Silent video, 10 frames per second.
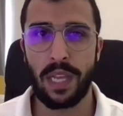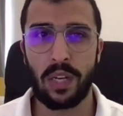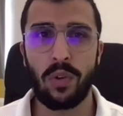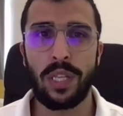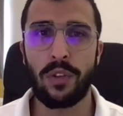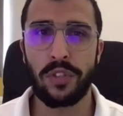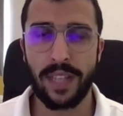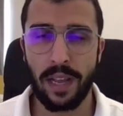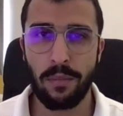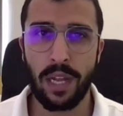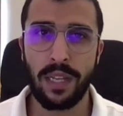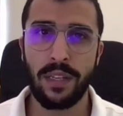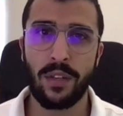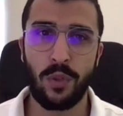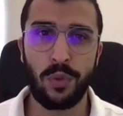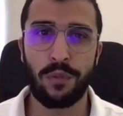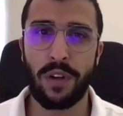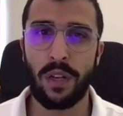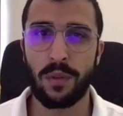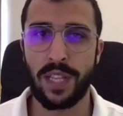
including your timeline, who to follow